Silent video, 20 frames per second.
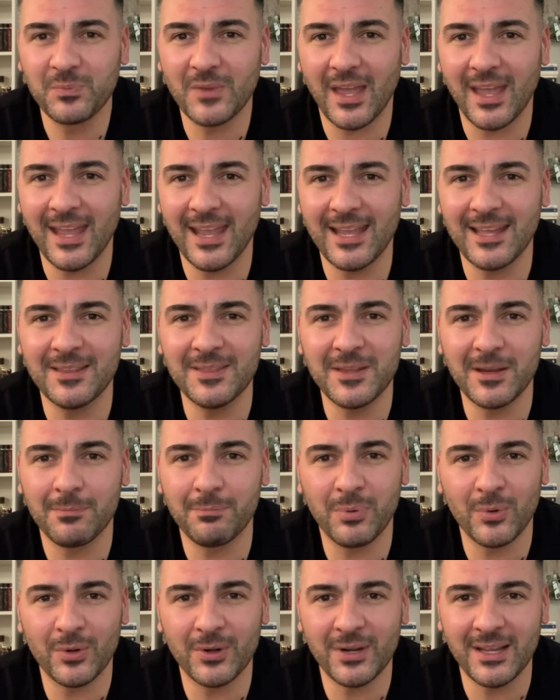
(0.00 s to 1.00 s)
and they're
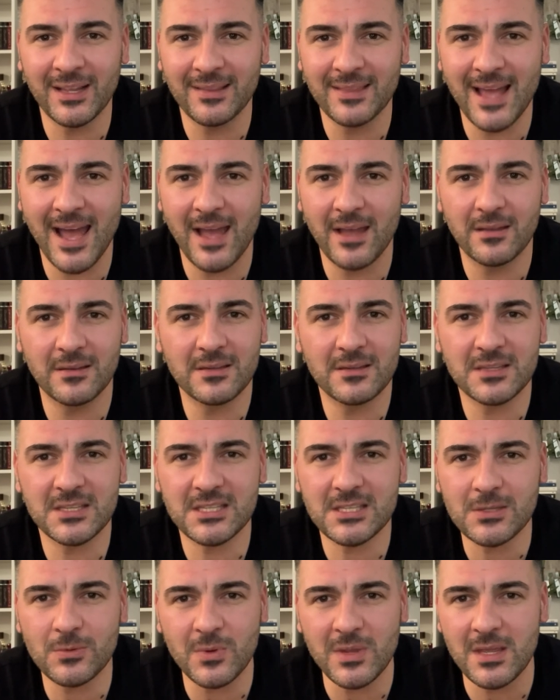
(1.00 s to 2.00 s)
burning that
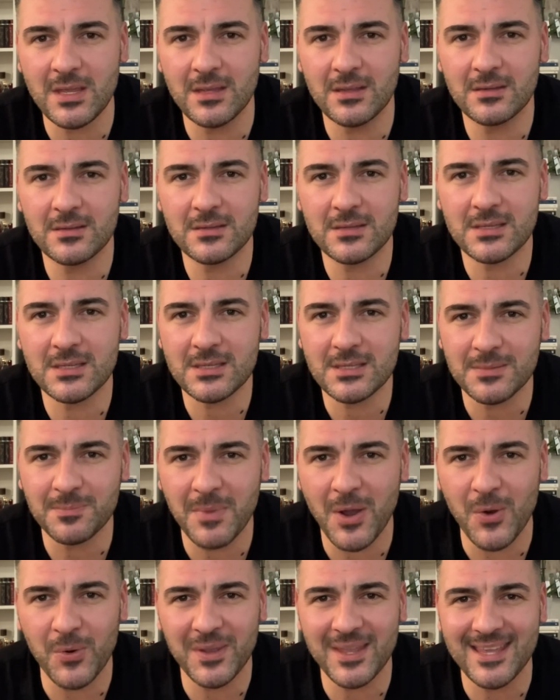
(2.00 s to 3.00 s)
sweet,
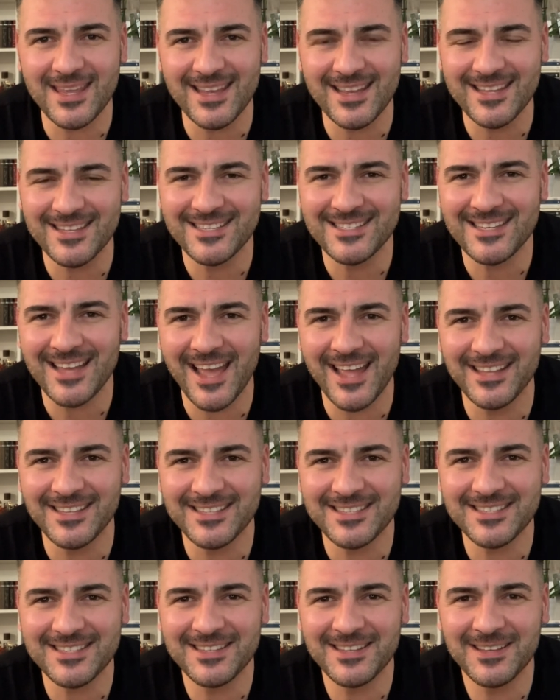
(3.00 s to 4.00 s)
smoky
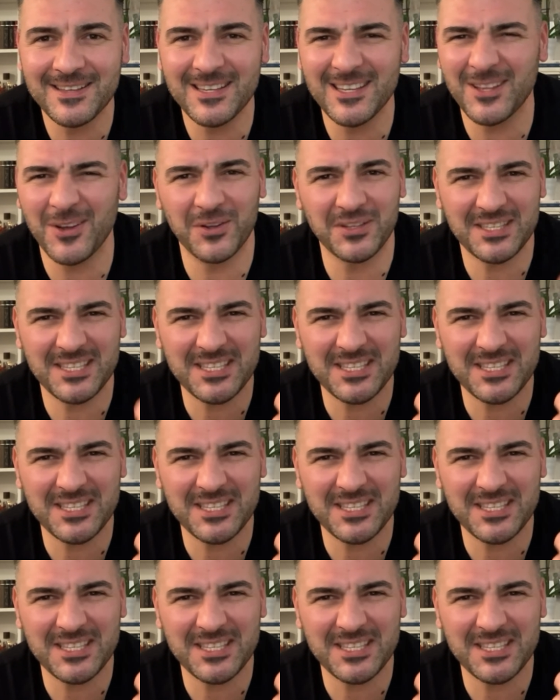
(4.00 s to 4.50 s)
incense, you know, it's